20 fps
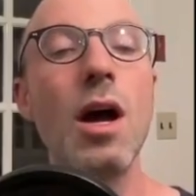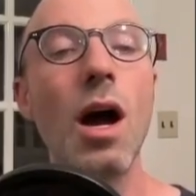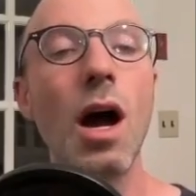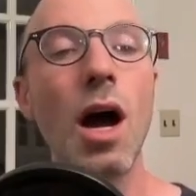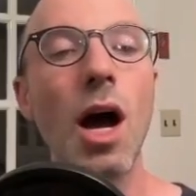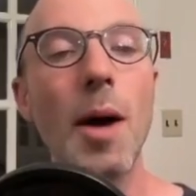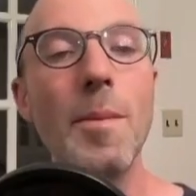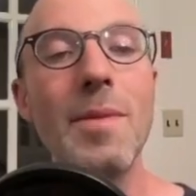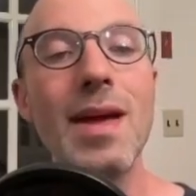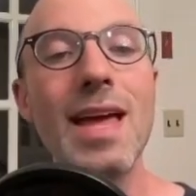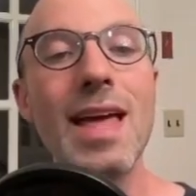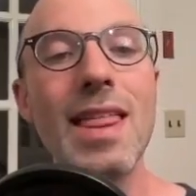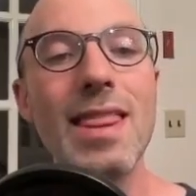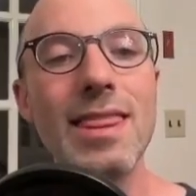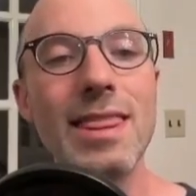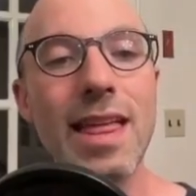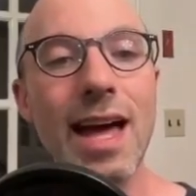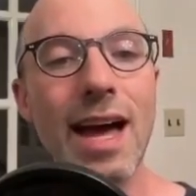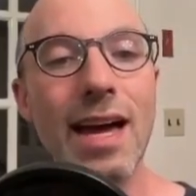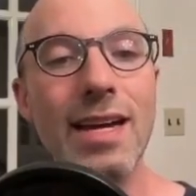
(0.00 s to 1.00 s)
Um,
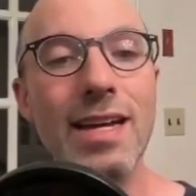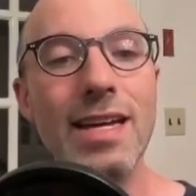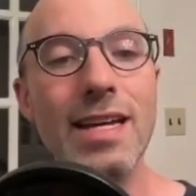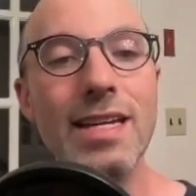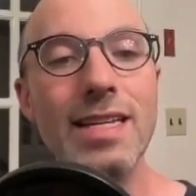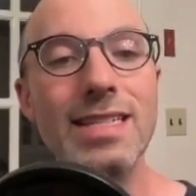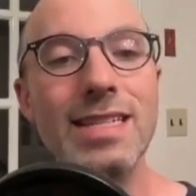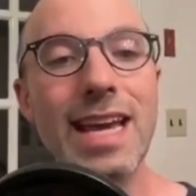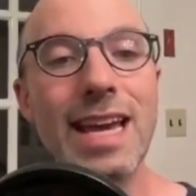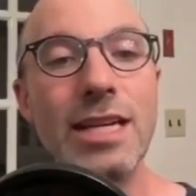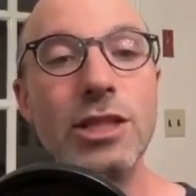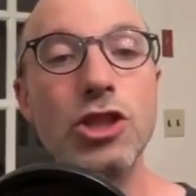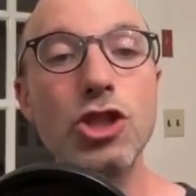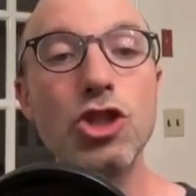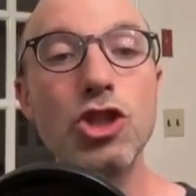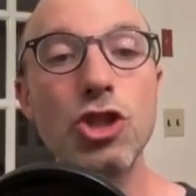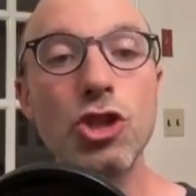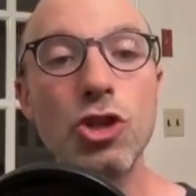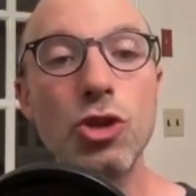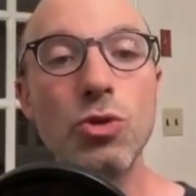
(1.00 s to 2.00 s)
that takes
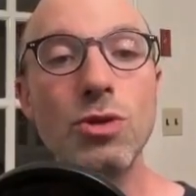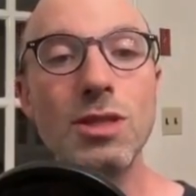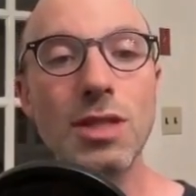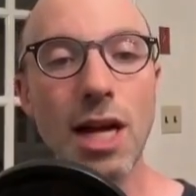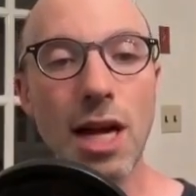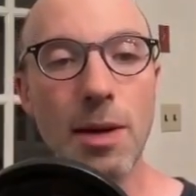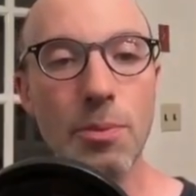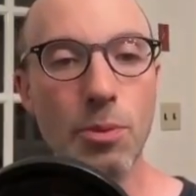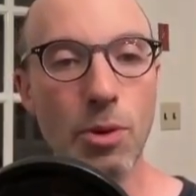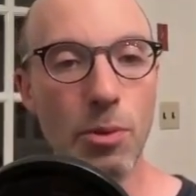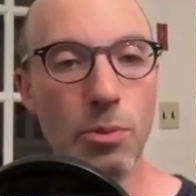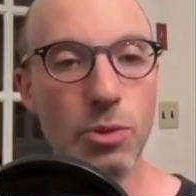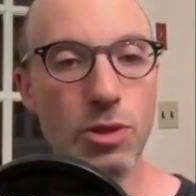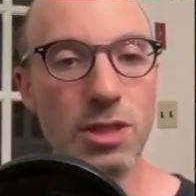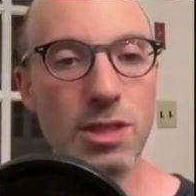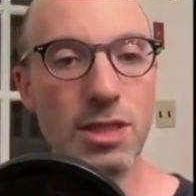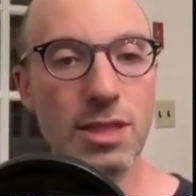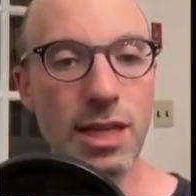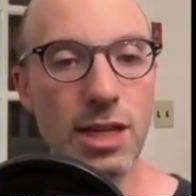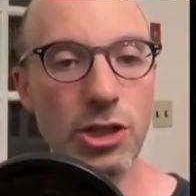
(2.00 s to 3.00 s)
two type
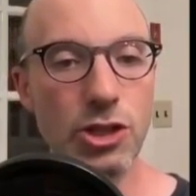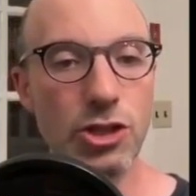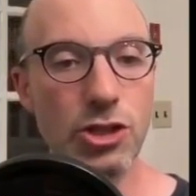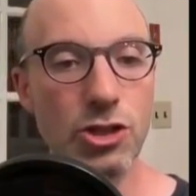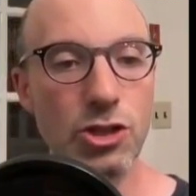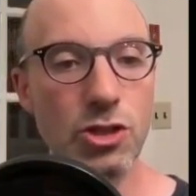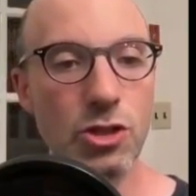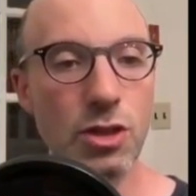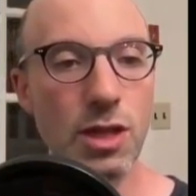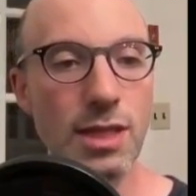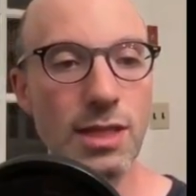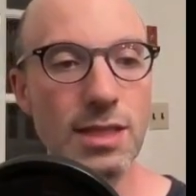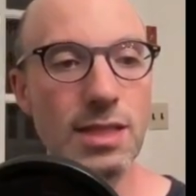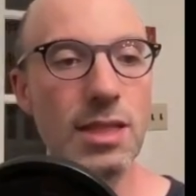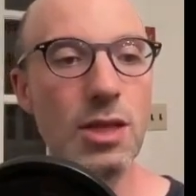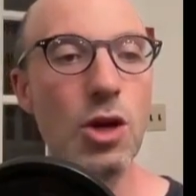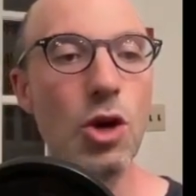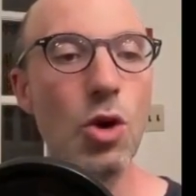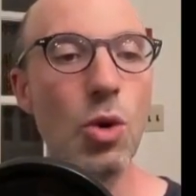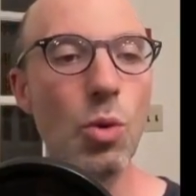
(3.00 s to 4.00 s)
representations. So let's
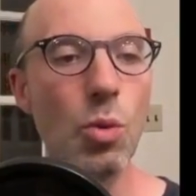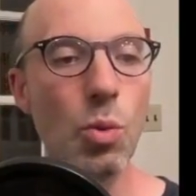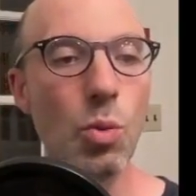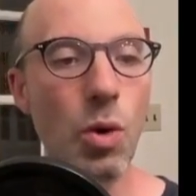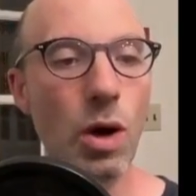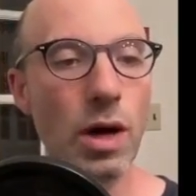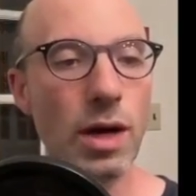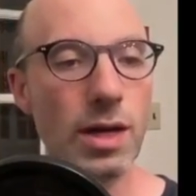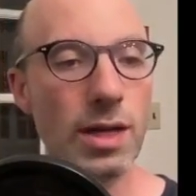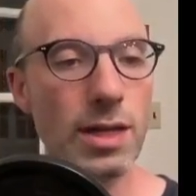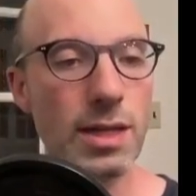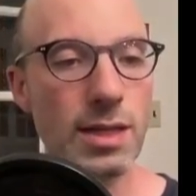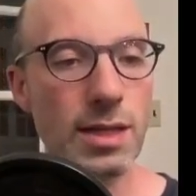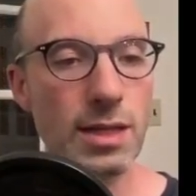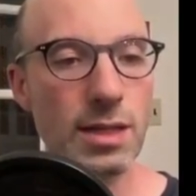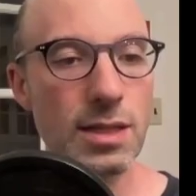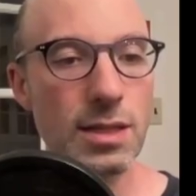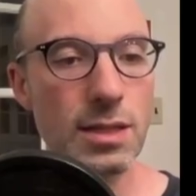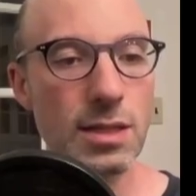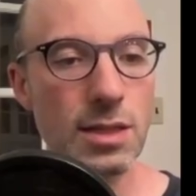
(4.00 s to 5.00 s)
see. What
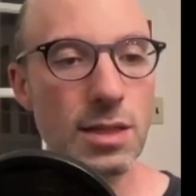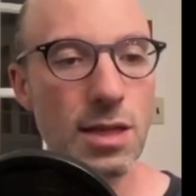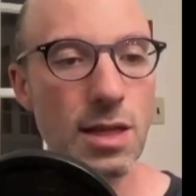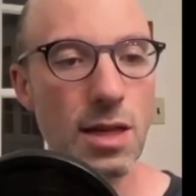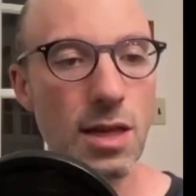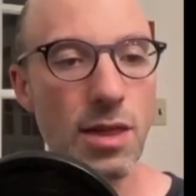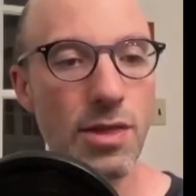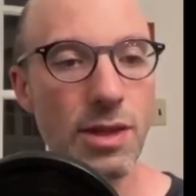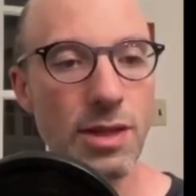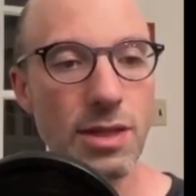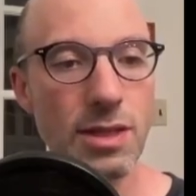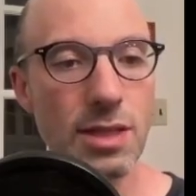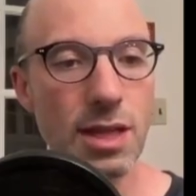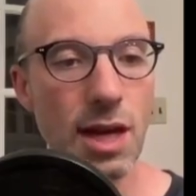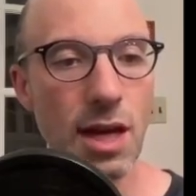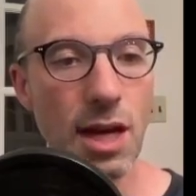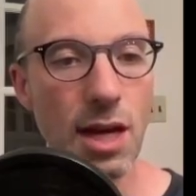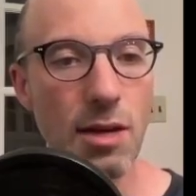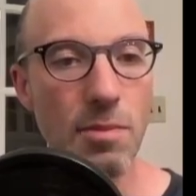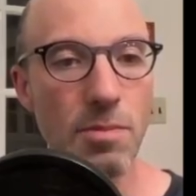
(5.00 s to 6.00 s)
is the
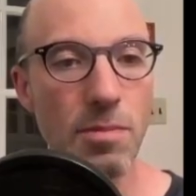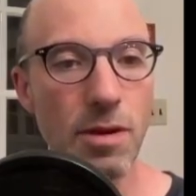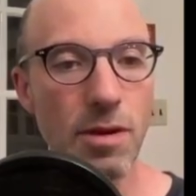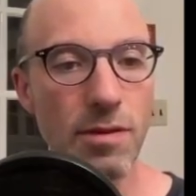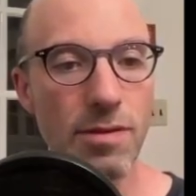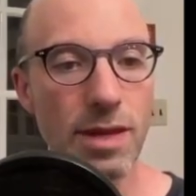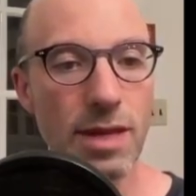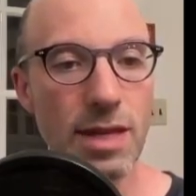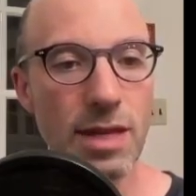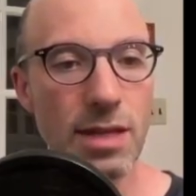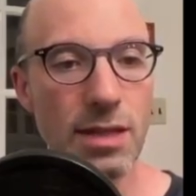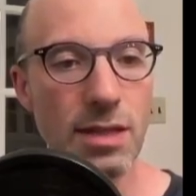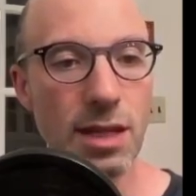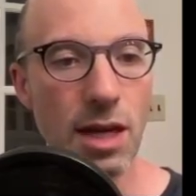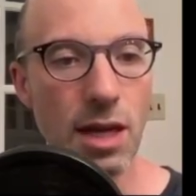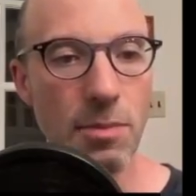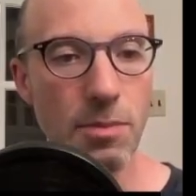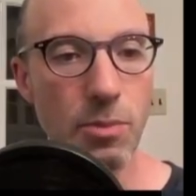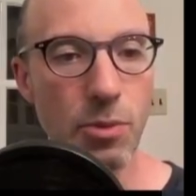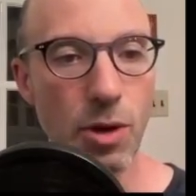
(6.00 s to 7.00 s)
type of eq
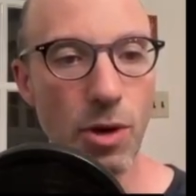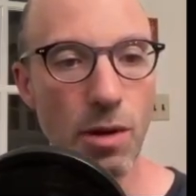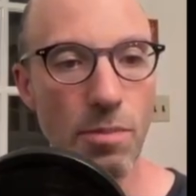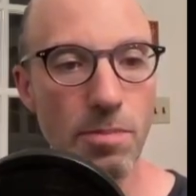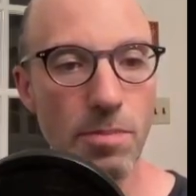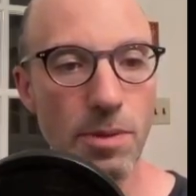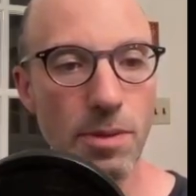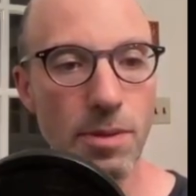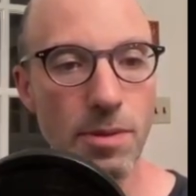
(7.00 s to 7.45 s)
type rep?